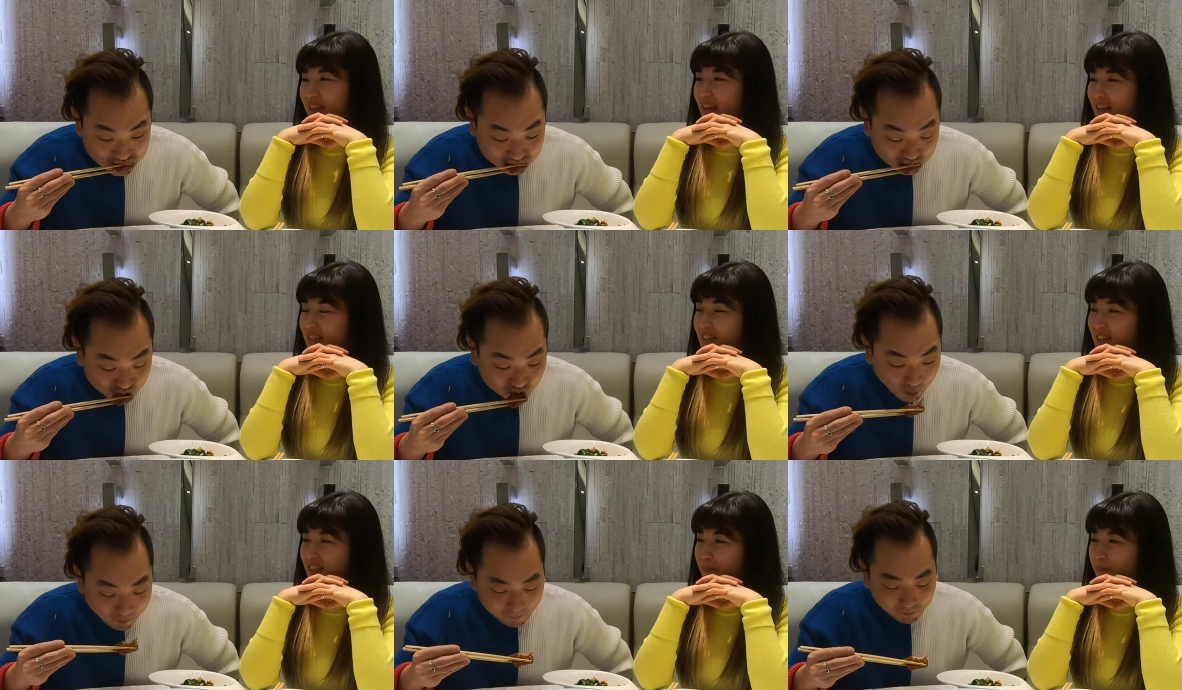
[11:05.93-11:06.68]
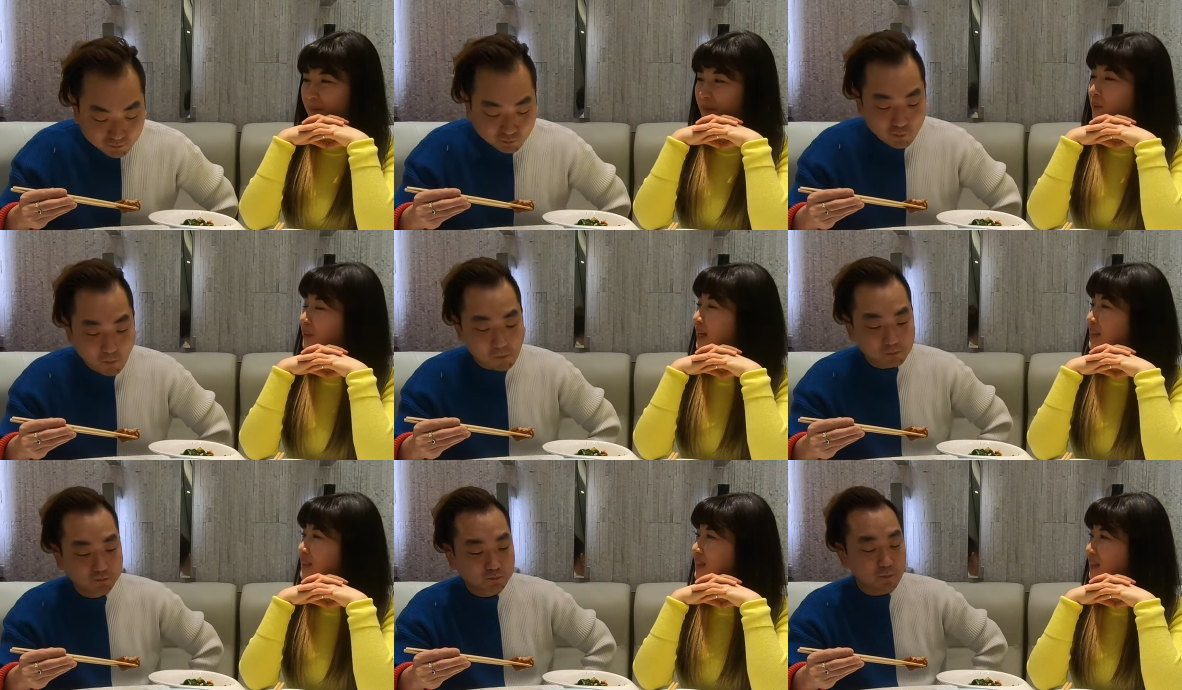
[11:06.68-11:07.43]
Speaker 1: At 18? No,
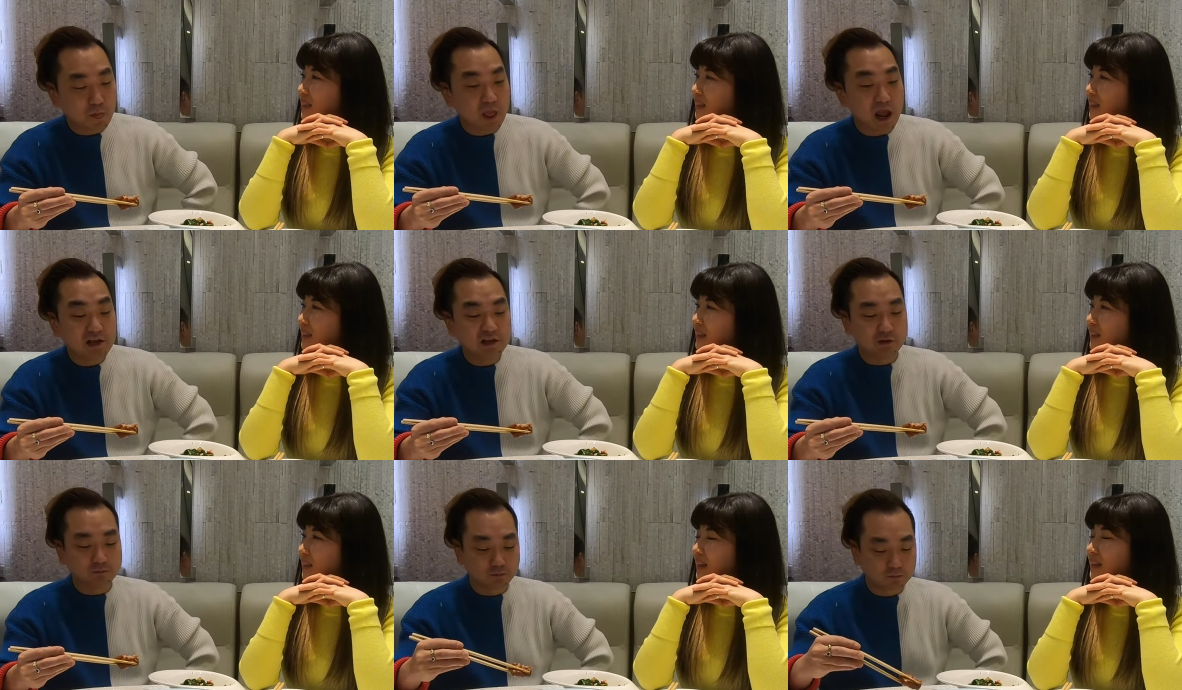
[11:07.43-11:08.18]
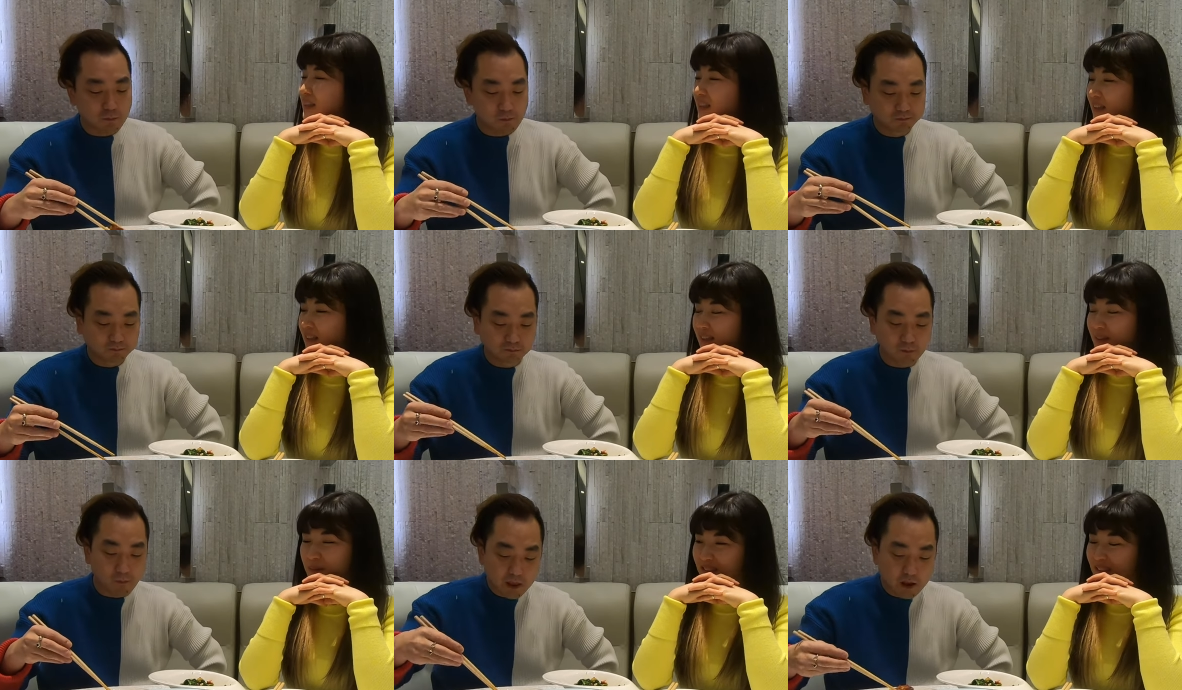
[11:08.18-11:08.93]
19. 18. 18.
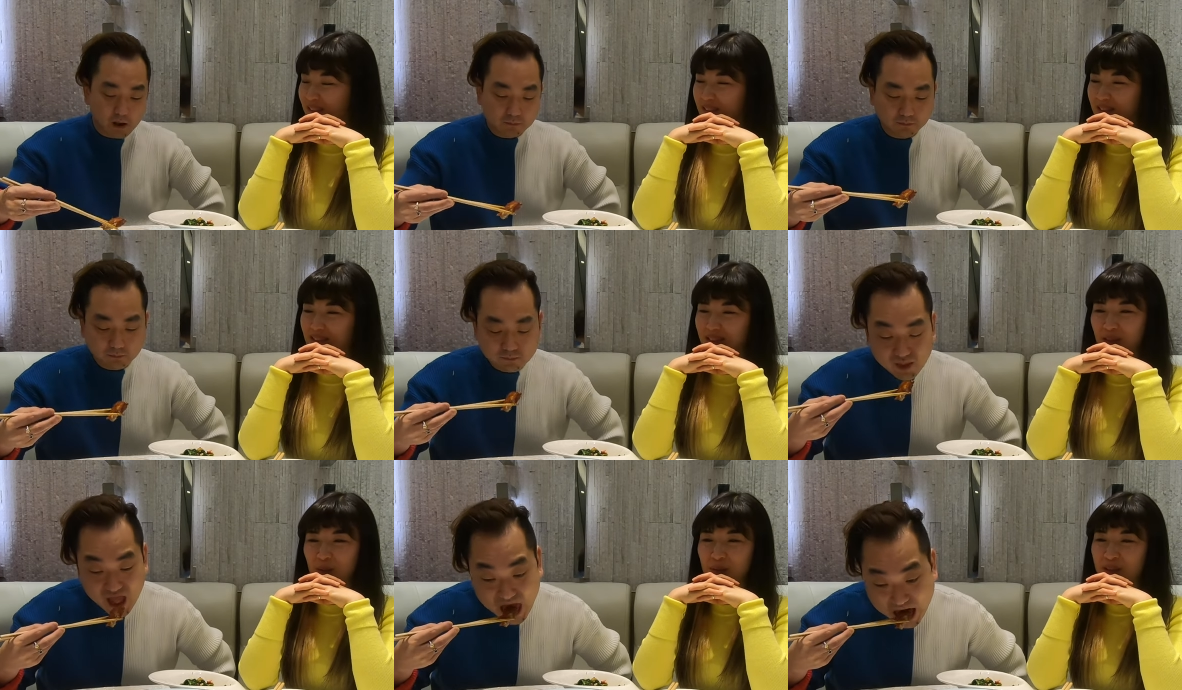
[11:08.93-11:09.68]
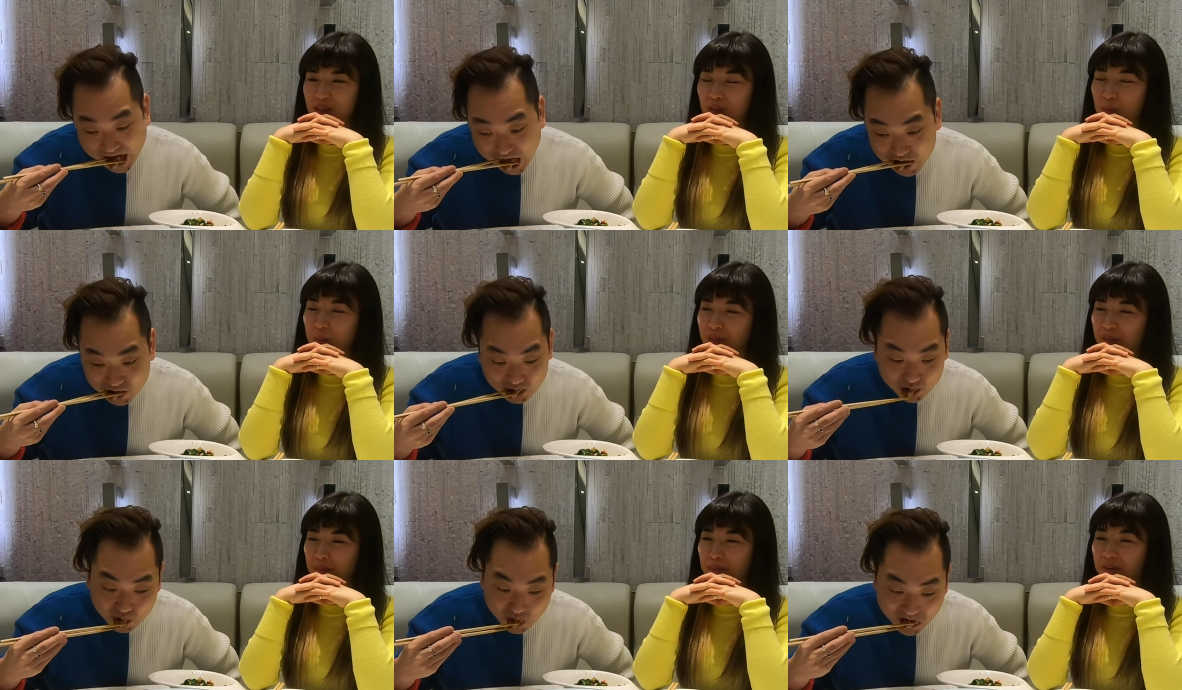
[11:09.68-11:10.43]
Mm, yeah. So
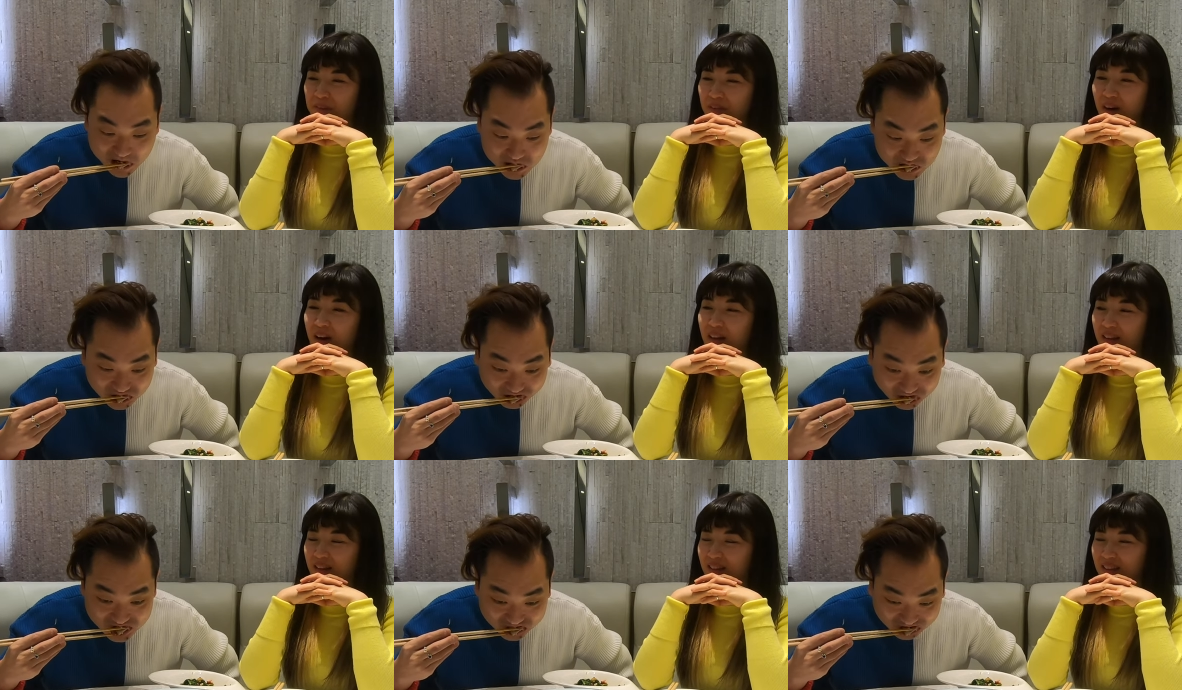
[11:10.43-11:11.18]
stupid, but fun.